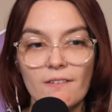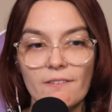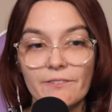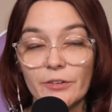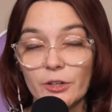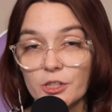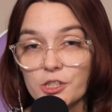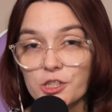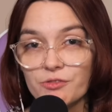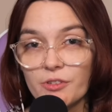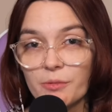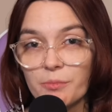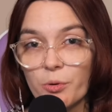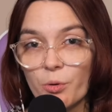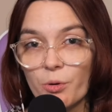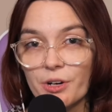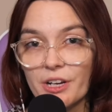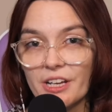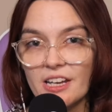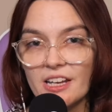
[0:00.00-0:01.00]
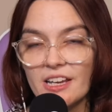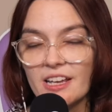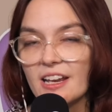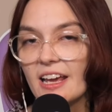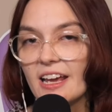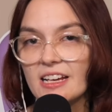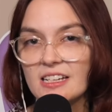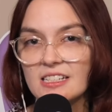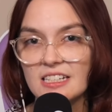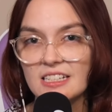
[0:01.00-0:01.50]
First reported in
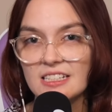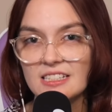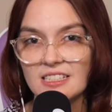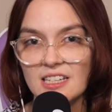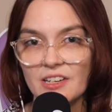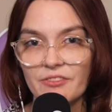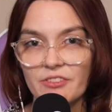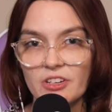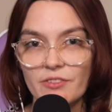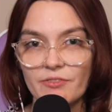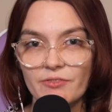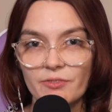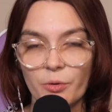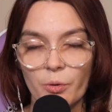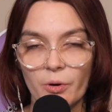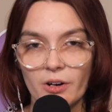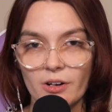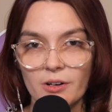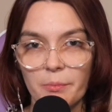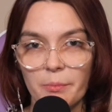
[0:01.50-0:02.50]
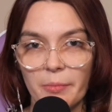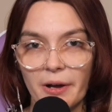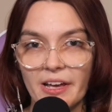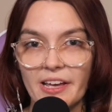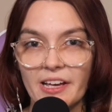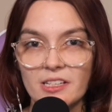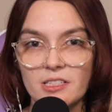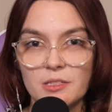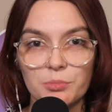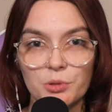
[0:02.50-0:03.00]
1874 by
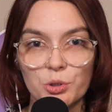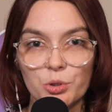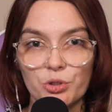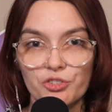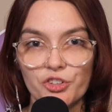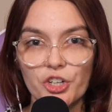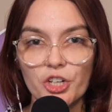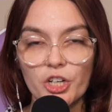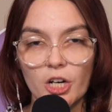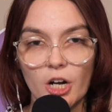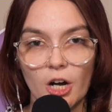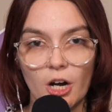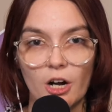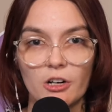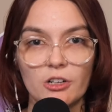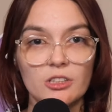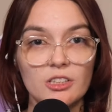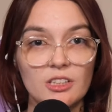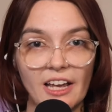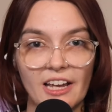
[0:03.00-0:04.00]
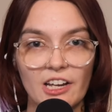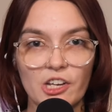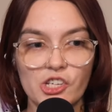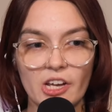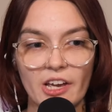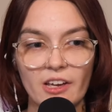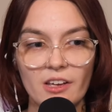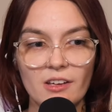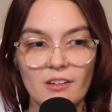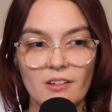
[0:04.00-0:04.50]
explorer Carl
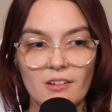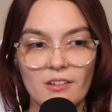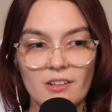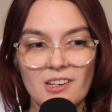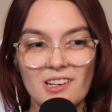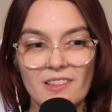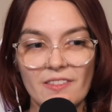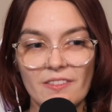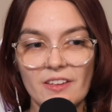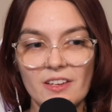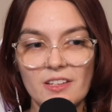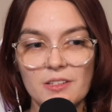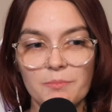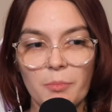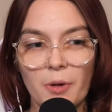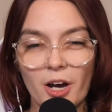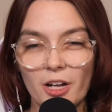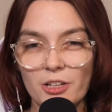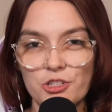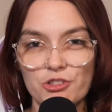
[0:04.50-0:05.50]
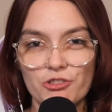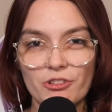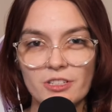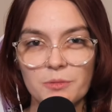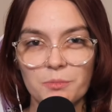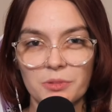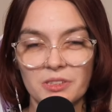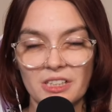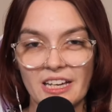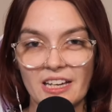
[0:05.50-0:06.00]
Leche, this
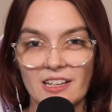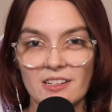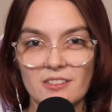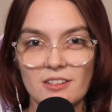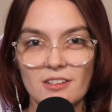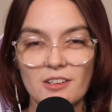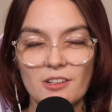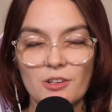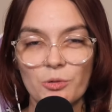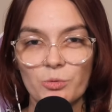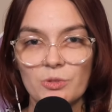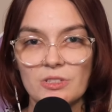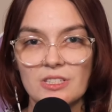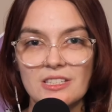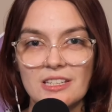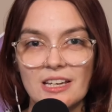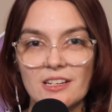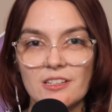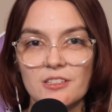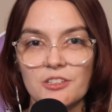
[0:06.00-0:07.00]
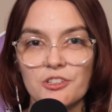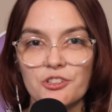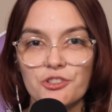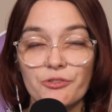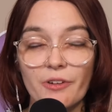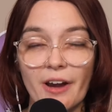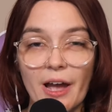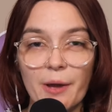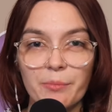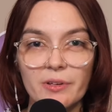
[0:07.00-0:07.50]
monstrous plant was said to
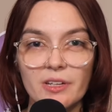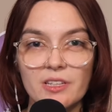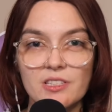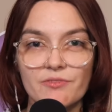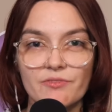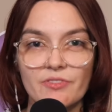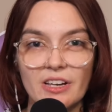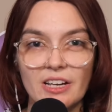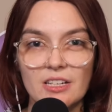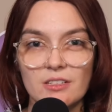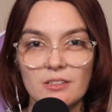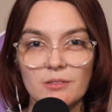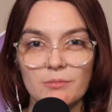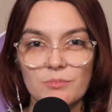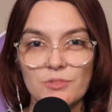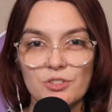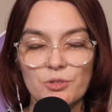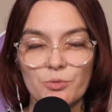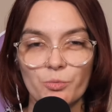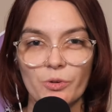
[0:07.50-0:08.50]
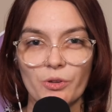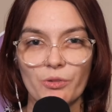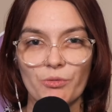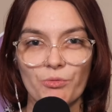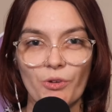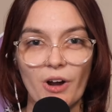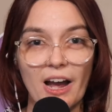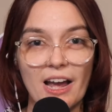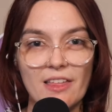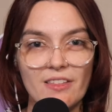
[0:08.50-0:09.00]
trap its victims with
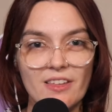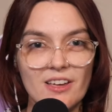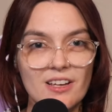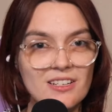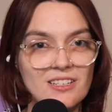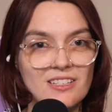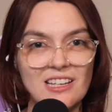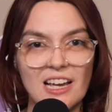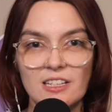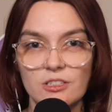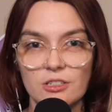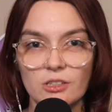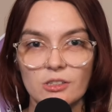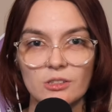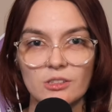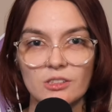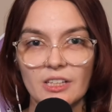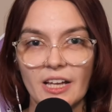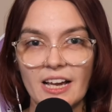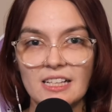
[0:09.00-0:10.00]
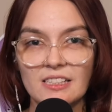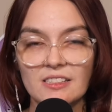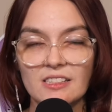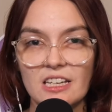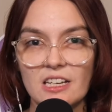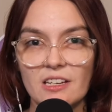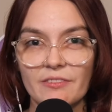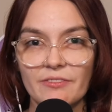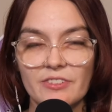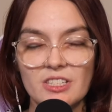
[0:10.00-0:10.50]
writhing tentacle-like
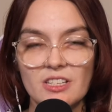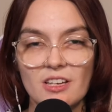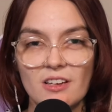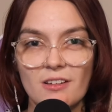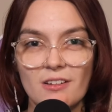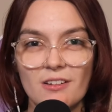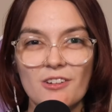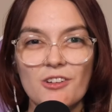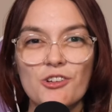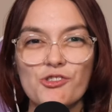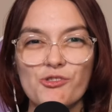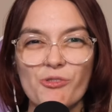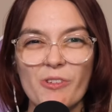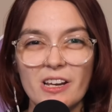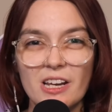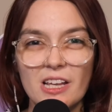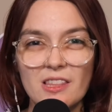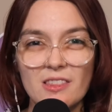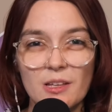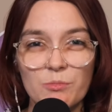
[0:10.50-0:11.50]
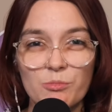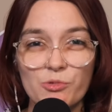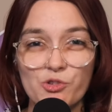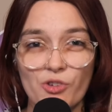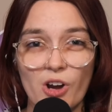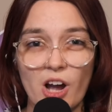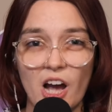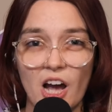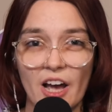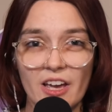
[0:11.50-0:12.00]
leaves, draining them
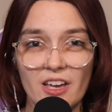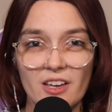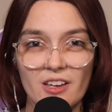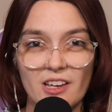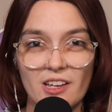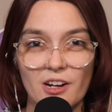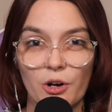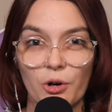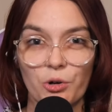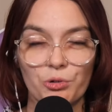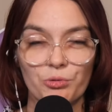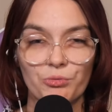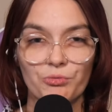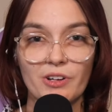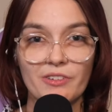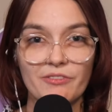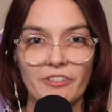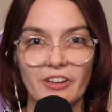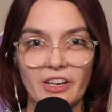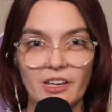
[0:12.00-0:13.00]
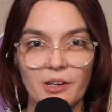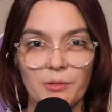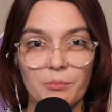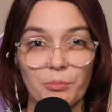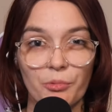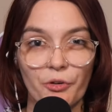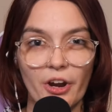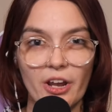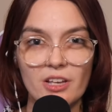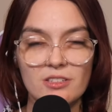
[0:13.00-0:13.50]
dry in a horrific
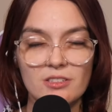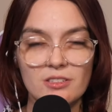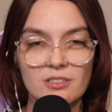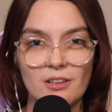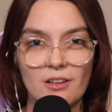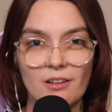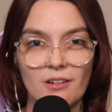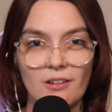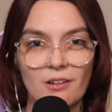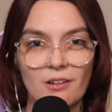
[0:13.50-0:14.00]
embrace.